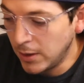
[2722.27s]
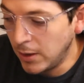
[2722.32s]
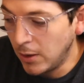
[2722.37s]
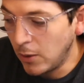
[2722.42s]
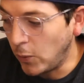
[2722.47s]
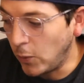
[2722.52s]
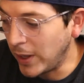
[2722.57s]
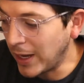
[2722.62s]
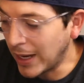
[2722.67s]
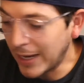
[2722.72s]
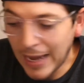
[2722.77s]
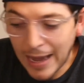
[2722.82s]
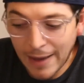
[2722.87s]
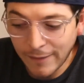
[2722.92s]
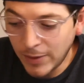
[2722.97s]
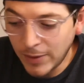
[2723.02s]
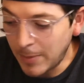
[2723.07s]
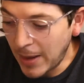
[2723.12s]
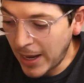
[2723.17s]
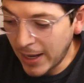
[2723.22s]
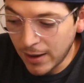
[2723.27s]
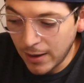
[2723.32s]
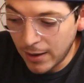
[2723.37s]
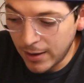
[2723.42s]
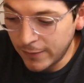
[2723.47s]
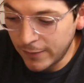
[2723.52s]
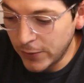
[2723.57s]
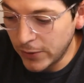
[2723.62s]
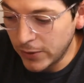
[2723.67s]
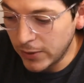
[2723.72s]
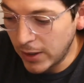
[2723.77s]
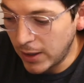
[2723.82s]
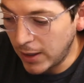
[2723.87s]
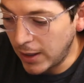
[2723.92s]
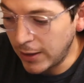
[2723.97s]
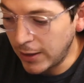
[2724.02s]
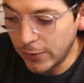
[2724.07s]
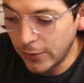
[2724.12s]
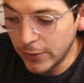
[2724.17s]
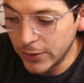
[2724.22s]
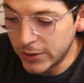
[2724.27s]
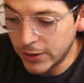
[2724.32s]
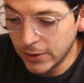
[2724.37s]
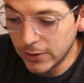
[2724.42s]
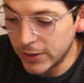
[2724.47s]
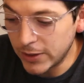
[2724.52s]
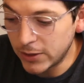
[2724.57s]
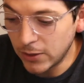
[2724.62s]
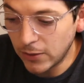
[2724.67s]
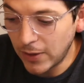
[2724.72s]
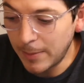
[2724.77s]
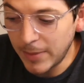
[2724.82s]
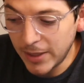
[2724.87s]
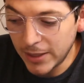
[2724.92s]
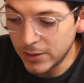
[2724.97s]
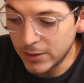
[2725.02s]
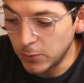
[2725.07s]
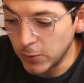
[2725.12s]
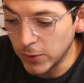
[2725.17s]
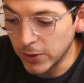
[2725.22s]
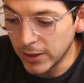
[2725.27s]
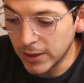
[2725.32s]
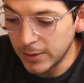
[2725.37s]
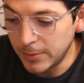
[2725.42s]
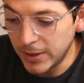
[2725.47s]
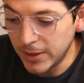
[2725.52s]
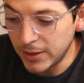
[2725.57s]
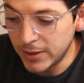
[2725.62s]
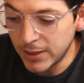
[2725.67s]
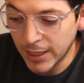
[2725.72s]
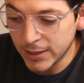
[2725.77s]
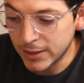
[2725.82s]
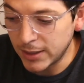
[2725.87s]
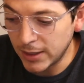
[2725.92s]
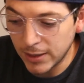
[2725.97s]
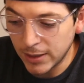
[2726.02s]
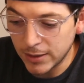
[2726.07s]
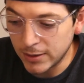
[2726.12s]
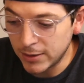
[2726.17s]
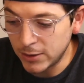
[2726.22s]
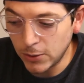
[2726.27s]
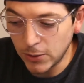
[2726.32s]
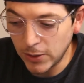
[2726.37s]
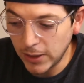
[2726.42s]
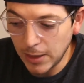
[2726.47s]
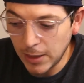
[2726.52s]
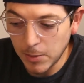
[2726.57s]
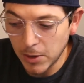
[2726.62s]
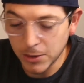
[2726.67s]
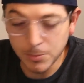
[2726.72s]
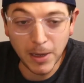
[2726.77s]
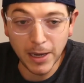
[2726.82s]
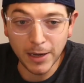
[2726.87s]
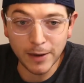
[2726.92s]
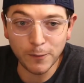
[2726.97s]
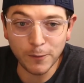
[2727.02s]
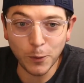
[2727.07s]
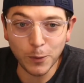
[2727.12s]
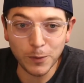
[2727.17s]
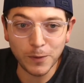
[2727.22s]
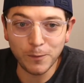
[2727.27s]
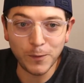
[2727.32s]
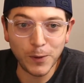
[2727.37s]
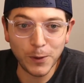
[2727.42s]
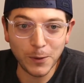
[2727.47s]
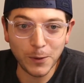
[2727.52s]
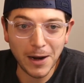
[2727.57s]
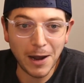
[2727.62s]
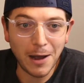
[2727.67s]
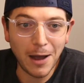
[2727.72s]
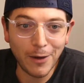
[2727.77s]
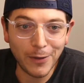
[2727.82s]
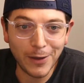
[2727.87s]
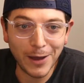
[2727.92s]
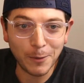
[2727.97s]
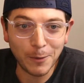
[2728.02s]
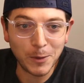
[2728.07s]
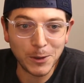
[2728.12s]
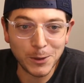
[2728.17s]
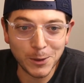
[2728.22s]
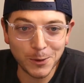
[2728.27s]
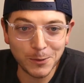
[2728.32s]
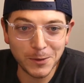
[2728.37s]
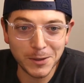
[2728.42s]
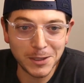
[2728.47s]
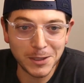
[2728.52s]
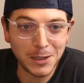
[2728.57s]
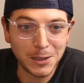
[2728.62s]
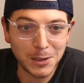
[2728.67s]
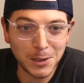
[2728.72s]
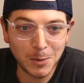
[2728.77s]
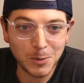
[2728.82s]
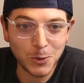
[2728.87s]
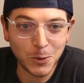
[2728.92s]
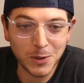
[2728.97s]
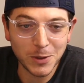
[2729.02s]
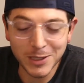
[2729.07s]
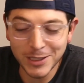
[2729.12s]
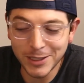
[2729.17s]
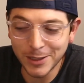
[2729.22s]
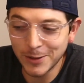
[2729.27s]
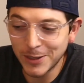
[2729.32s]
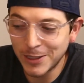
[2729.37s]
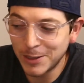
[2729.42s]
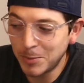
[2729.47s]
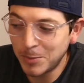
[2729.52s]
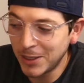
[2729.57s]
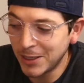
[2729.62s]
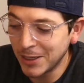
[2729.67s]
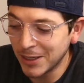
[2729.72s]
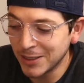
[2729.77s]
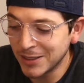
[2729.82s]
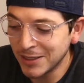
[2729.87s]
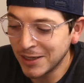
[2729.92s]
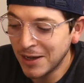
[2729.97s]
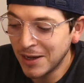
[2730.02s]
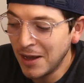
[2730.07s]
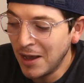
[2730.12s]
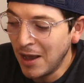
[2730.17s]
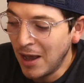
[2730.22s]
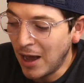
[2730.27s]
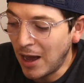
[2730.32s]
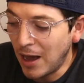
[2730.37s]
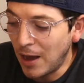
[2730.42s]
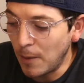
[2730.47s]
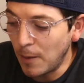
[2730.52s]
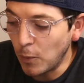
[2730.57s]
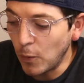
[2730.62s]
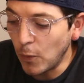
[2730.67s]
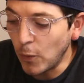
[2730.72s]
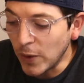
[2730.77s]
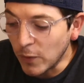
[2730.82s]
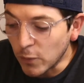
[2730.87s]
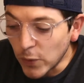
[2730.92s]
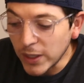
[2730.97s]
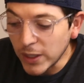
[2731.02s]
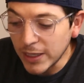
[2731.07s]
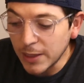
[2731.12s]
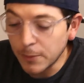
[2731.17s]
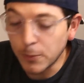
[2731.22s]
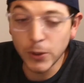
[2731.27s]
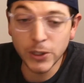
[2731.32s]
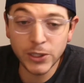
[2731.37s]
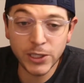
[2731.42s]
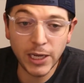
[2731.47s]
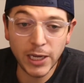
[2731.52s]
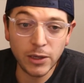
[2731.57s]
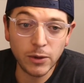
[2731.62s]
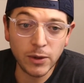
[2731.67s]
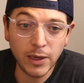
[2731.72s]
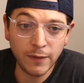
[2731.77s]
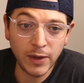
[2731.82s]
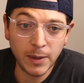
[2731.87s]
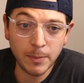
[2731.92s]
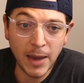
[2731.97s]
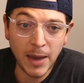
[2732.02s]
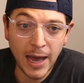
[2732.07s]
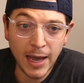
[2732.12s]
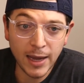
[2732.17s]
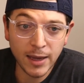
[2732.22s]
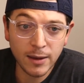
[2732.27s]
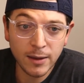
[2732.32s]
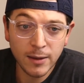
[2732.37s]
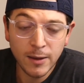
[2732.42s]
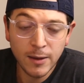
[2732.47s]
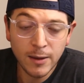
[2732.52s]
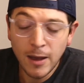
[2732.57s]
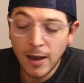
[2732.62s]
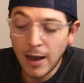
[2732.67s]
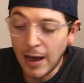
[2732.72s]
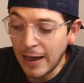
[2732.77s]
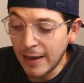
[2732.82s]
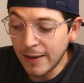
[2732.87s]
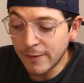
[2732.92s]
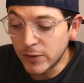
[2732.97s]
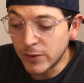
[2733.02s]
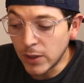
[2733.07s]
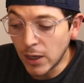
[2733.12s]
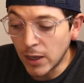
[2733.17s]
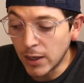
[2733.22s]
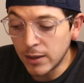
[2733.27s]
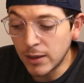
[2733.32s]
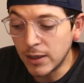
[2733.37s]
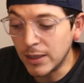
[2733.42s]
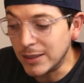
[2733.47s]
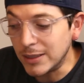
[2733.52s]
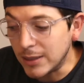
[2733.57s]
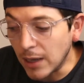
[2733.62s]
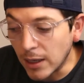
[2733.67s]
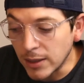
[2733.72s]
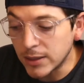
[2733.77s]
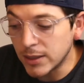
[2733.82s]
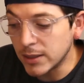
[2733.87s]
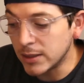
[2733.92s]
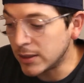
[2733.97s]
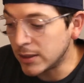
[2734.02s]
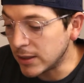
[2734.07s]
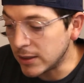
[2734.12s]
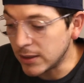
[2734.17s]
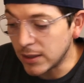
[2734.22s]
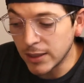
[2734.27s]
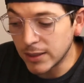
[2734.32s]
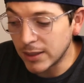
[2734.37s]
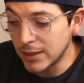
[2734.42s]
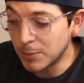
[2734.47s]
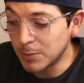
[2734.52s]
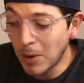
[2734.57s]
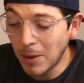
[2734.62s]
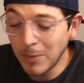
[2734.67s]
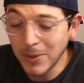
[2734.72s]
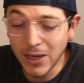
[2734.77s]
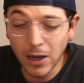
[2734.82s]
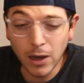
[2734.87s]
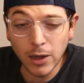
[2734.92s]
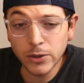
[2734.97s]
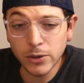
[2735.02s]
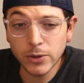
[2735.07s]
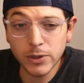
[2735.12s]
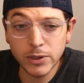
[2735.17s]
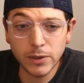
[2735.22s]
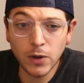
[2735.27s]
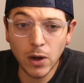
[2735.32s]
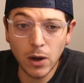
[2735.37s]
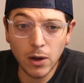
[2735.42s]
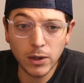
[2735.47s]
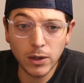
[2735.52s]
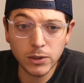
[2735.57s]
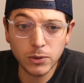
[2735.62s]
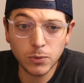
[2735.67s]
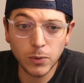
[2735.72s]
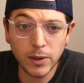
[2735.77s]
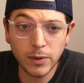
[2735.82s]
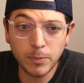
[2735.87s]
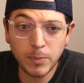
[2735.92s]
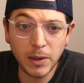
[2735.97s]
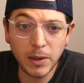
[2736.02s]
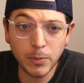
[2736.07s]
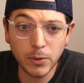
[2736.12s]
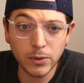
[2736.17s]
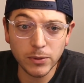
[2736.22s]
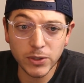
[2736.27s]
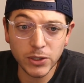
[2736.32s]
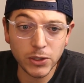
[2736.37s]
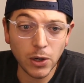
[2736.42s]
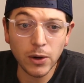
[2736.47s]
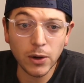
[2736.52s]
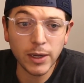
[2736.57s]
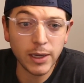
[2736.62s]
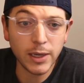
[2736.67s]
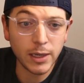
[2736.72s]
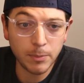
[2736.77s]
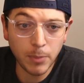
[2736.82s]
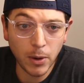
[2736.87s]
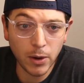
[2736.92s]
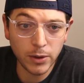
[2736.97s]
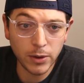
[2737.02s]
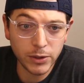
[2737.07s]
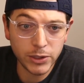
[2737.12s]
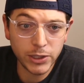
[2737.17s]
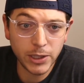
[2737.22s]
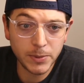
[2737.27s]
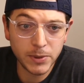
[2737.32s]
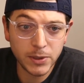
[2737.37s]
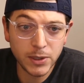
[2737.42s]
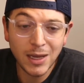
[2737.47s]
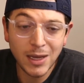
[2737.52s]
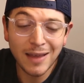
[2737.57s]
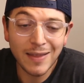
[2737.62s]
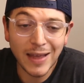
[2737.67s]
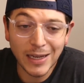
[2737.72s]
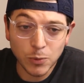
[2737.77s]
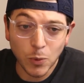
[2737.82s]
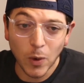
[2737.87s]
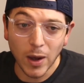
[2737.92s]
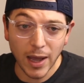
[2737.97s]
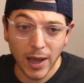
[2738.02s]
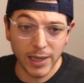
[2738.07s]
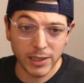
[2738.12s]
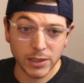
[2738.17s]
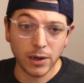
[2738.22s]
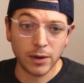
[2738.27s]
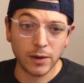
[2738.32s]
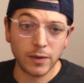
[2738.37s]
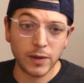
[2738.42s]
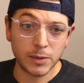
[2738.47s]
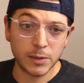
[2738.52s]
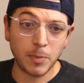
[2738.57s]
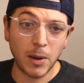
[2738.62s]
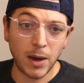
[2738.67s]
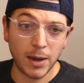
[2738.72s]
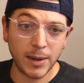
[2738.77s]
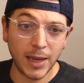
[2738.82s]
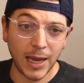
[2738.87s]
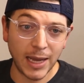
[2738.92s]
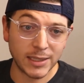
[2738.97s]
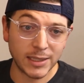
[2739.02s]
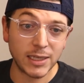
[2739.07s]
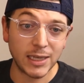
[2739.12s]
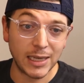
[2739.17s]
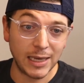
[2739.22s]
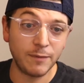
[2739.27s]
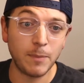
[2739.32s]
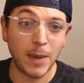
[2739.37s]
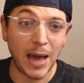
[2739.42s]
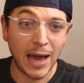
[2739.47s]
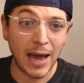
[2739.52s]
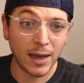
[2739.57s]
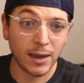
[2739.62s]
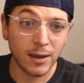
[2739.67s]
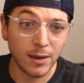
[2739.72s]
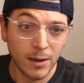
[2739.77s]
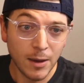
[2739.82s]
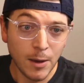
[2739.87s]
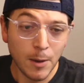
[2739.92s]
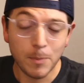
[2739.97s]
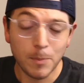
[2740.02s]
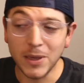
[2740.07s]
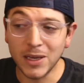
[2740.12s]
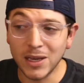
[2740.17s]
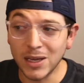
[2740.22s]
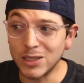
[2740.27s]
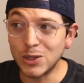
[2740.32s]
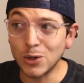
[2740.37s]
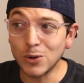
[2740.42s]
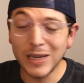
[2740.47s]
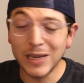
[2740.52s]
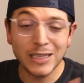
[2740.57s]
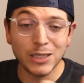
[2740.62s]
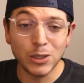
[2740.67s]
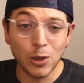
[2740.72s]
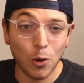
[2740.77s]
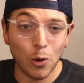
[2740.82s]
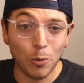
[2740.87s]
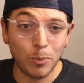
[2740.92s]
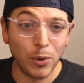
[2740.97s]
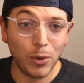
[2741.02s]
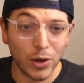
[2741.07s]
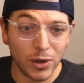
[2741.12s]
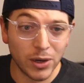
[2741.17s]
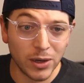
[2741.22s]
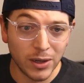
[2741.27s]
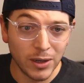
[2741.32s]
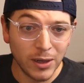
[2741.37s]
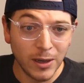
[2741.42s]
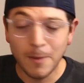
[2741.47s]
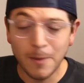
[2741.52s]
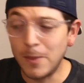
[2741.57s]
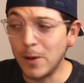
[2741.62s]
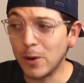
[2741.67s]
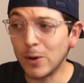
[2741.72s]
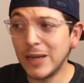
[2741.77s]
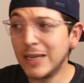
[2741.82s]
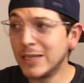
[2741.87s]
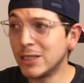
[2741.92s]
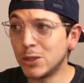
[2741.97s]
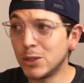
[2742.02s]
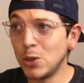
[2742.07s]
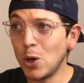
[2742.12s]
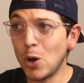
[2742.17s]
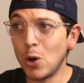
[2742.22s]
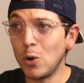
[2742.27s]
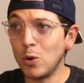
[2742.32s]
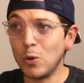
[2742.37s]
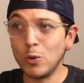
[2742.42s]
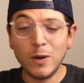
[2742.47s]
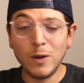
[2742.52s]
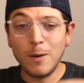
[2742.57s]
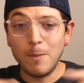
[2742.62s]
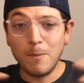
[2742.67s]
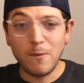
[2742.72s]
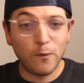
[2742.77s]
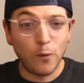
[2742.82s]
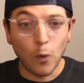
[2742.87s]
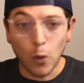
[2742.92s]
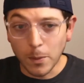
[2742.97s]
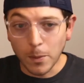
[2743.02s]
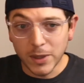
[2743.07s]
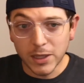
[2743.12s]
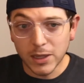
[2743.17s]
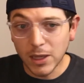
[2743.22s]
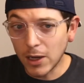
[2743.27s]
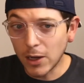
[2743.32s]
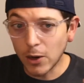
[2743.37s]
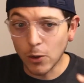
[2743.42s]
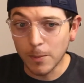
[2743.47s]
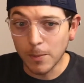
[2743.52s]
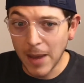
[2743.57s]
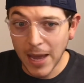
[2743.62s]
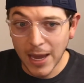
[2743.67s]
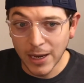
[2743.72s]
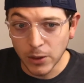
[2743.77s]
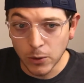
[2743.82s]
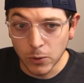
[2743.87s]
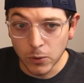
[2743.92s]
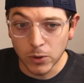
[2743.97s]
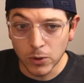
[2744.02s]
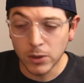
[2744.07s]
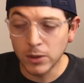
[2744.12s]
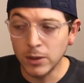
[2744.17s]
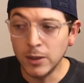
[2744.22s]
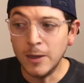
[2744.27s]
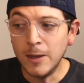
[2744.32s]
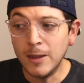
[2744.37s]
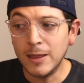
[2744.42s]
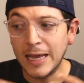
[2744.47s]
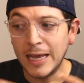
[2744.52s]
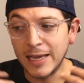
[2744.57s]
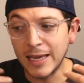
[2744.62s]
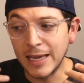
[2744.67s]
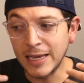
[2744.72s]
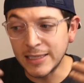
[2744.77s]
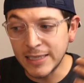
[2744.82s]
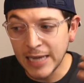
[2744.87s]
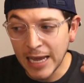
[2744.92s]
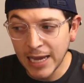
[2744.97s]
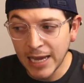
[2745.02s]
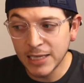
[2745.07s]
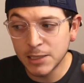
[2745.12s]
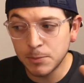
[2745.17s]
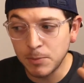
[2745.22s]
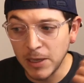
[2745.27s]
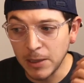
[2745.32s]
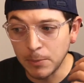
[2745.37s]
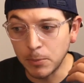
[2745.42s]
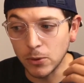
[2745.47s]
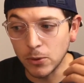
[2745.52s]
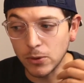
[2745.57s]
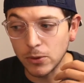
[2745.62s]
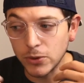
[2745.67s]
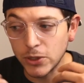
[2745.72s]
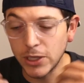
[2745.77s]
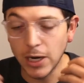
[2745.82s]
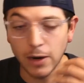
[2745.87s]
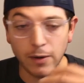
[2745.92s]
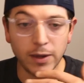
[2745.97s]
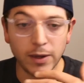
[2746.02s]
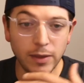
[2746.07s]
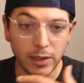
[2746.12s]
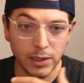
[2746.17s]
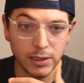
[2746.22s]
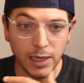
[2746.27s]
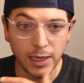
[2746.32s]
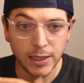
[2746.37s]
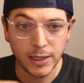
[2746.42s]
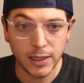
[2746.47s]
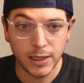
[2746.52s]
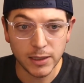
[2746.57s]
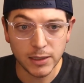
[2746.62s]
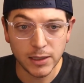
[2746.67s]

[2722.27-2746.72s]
We got to have you back on for another series. So that means we're going to be texting and shooting emails back and forth and figuring out how the heck we turn this into some sort of series, because we really appreciate you giving back. I have done dozens and dozens, probably hundreds of calls with people starting in partnerships. That's why I started this podcast, to give back, because there is no book. There is no formula or manual. Like it takes people sharing these ideas and these